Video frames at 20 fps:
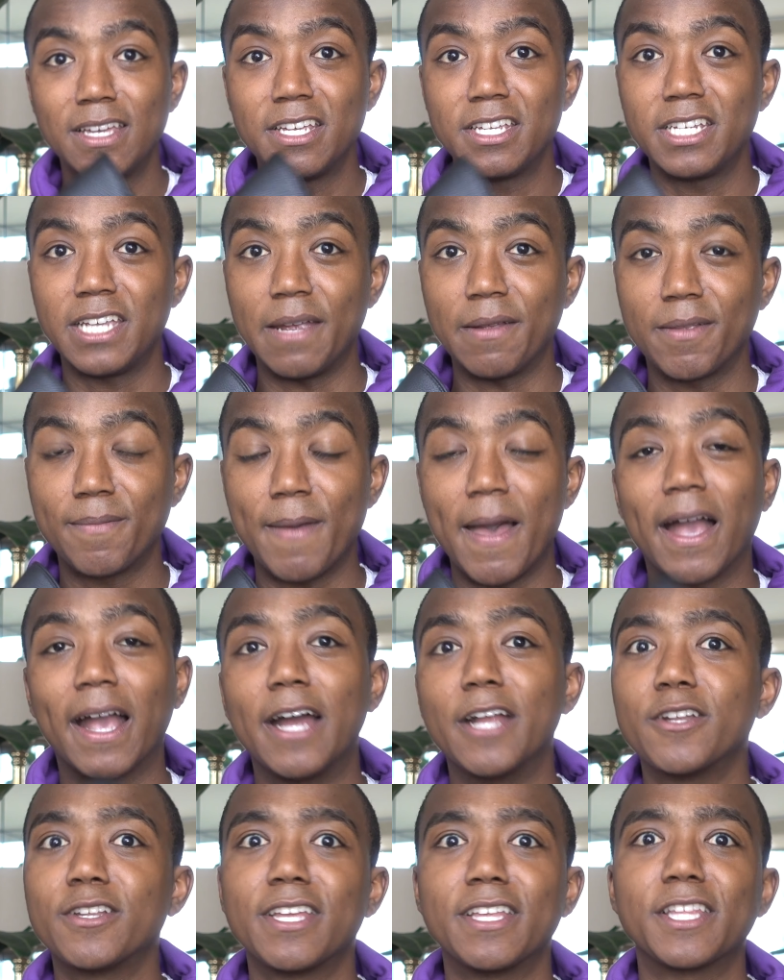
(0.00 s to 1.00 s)
shaped bag. I
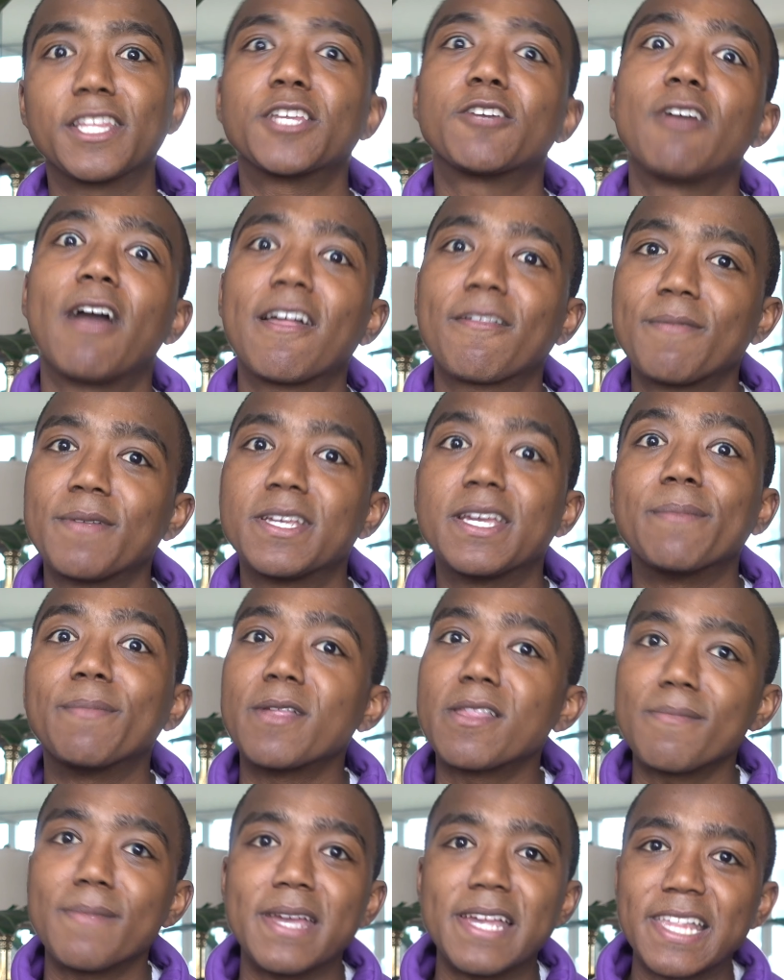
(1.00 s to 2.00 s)
understand like the craftsmanship
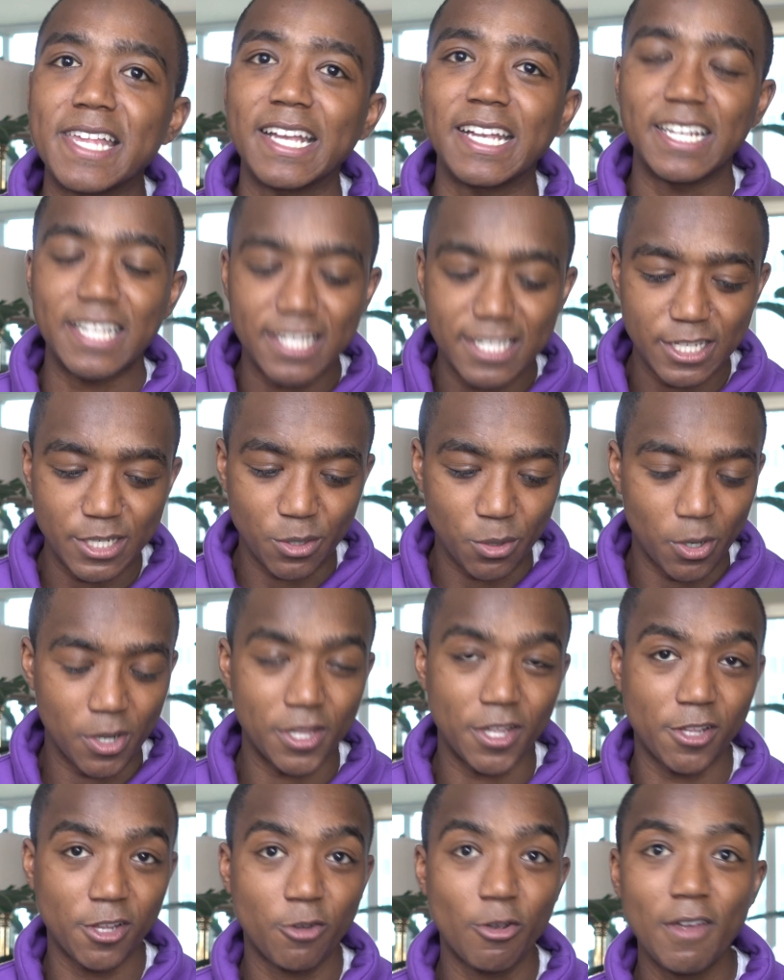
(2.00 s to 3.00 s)
is amazing, it's Dior.
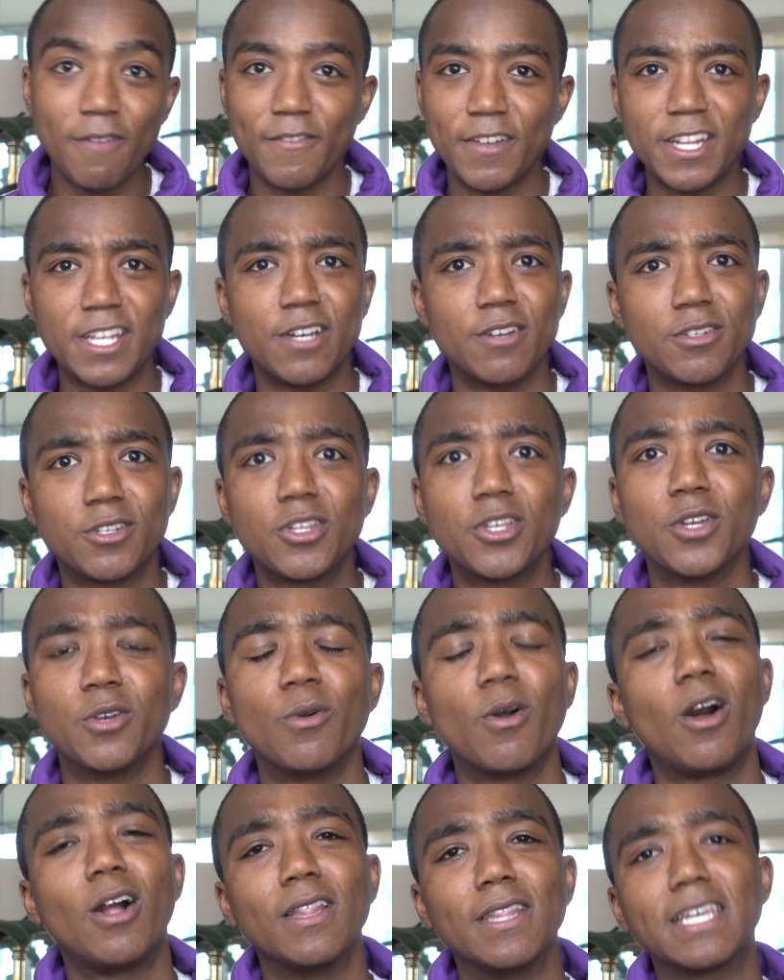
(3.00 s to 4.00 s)
There's a great video
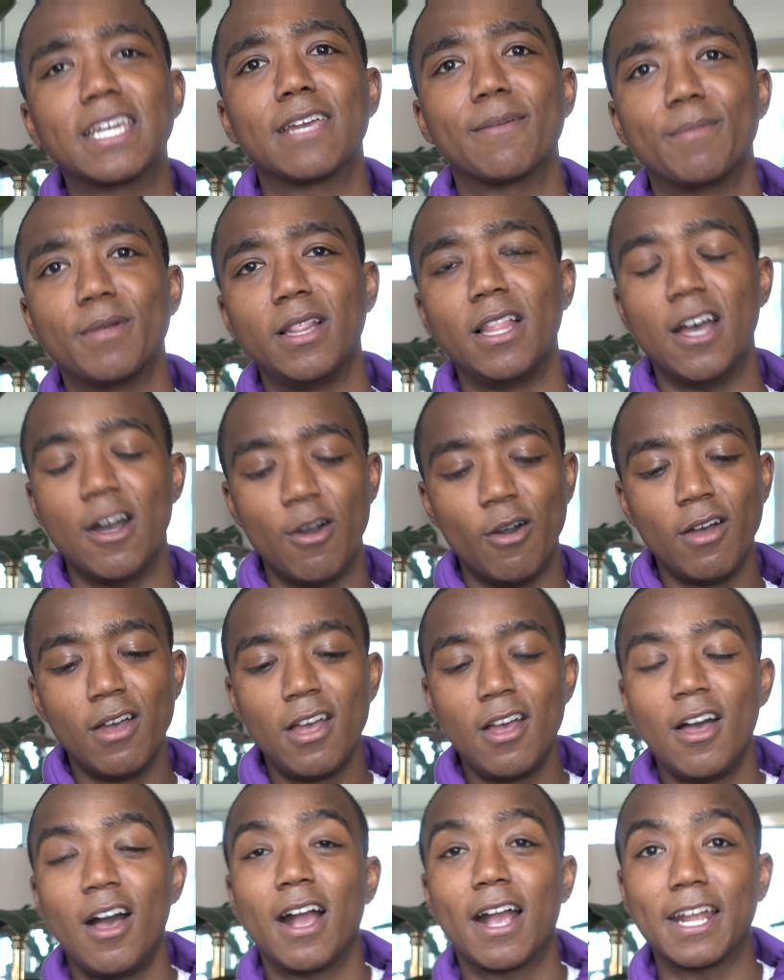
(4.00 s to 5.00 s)
too, I'll link it below,
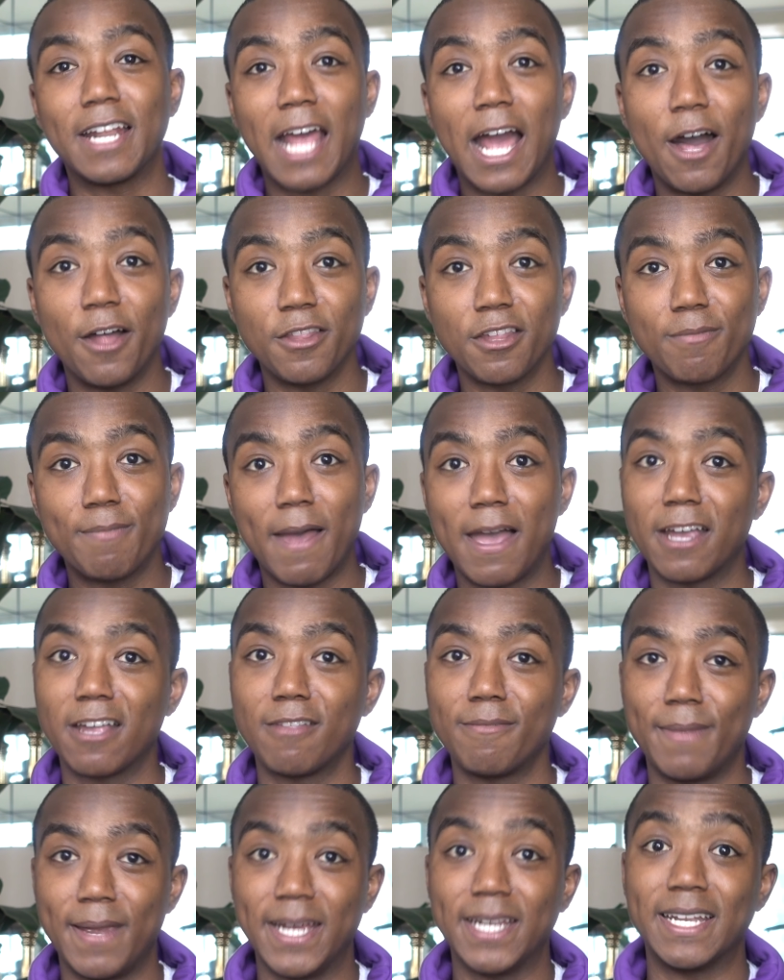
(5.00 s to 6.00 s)
on kind of how this bag
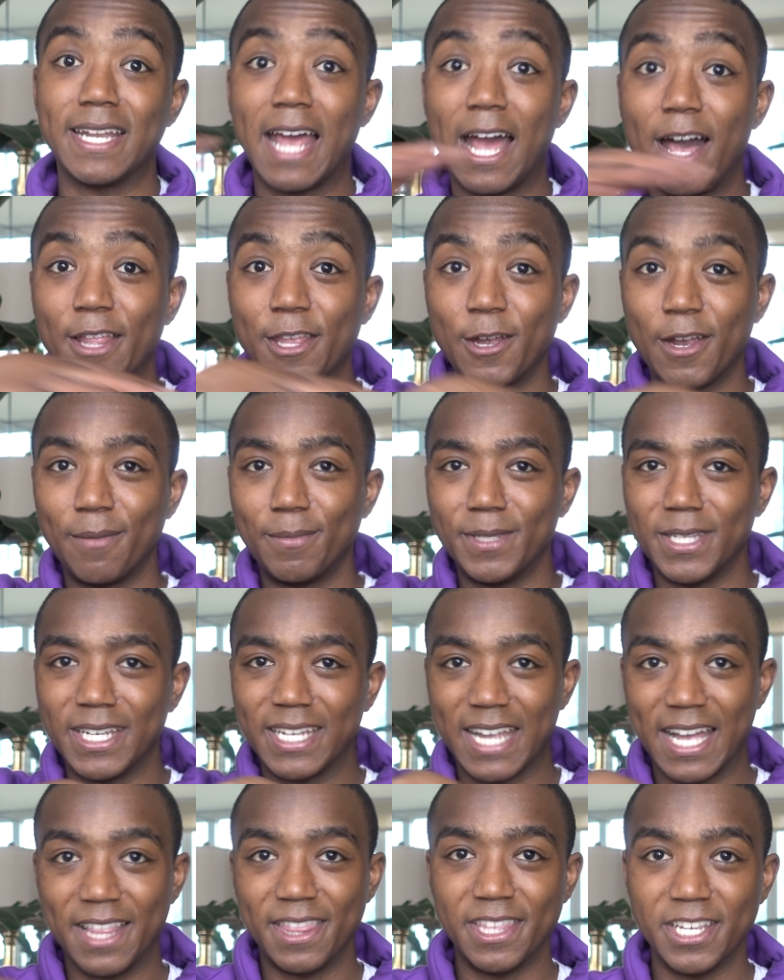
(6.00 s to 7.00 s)
is made and how they're able to
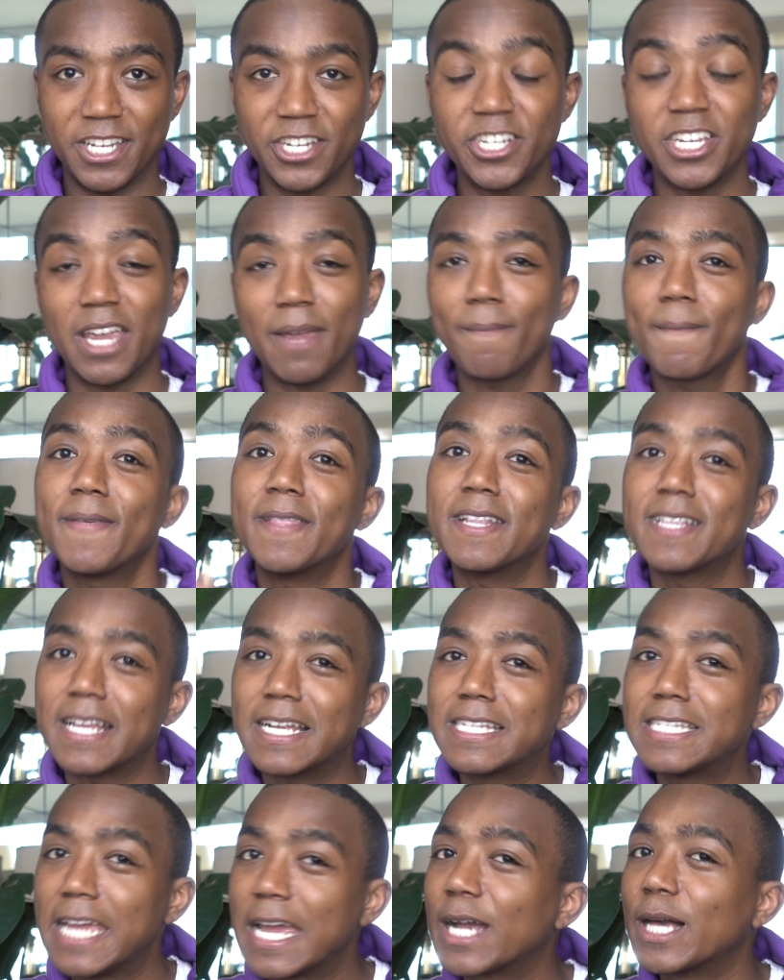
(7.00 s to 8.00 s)
get this shape, because it
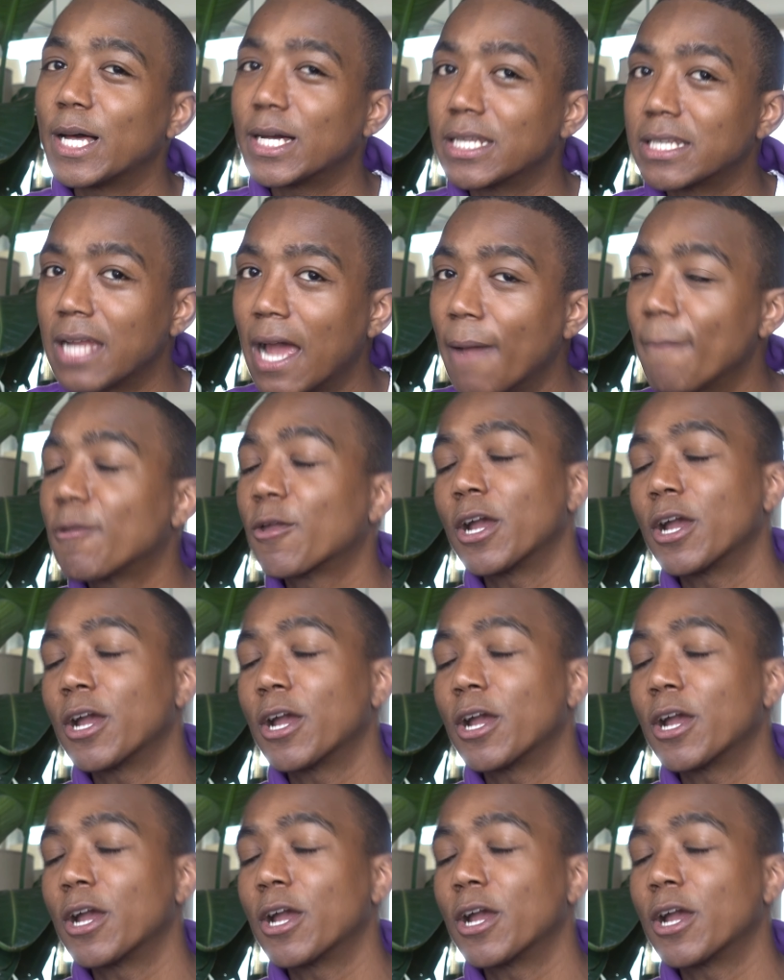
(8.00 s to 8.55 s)
does take a lot of time.